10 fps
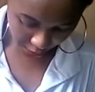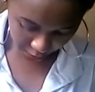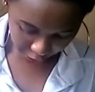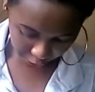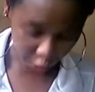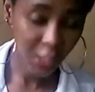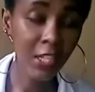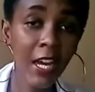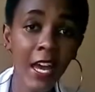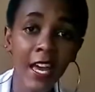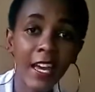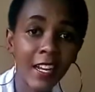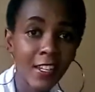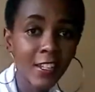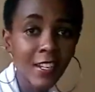at the front
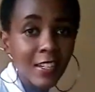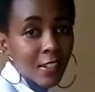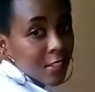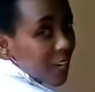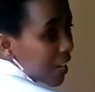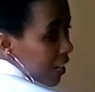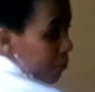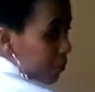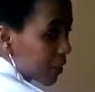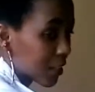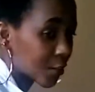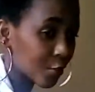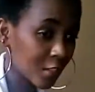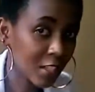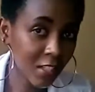and just let it hang a bit,
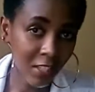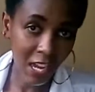because this is a